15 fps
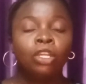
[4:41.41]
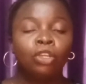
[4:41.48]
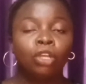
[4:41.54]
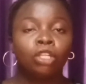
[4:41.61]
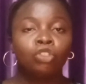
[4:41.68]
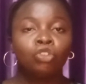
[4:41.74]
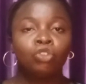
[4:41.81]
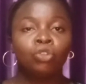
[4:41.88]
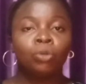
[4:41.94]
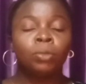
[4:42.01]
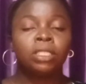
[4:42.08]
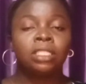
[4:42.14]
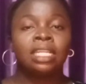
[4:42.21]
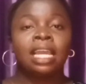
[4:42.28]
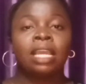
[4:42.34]
Not so
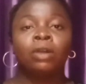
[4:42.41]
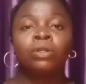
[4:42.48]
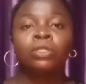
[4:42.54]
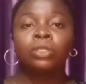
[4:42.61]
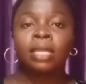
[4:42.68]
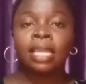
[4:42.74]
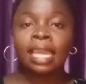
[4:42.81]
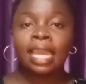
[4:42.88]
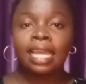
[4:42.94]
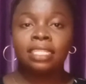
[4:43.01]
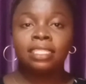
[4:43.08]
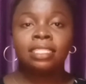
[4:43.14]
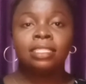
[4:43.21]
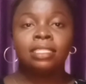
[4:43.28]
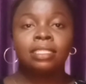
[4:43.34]
much that I also
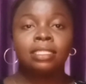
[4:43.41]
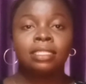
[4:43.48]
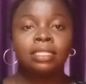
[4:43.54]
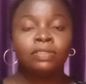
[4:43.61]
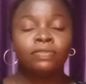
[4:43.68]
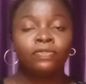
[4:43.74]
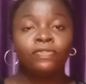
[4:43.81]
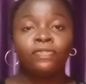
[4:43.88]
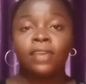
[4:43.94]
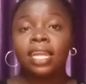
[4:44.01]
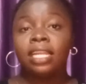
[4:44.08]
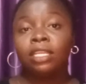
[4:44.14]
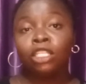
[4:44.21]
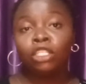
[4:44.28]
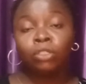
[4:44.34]
get
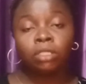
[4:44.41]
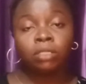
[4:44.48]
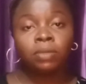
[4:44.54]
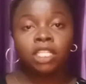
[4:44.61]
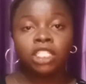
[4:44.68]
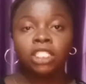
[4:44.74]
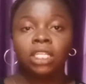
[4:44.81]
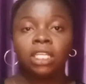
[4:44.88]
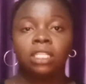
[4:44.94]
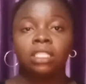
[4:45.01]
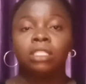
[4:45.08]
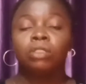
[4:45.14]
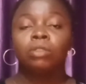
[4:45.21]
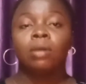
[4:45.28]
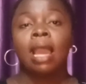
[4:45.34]
fairly used
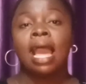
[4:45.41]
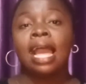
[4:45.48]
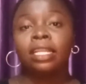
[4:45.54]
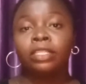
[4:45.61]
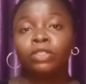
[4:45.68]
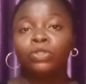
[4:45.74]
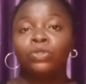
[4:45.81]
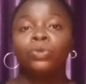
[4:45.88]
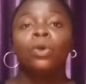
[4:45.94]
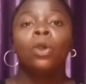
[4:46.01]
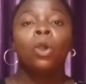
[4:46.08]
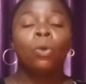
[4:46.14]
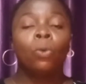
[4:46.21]
machines to add to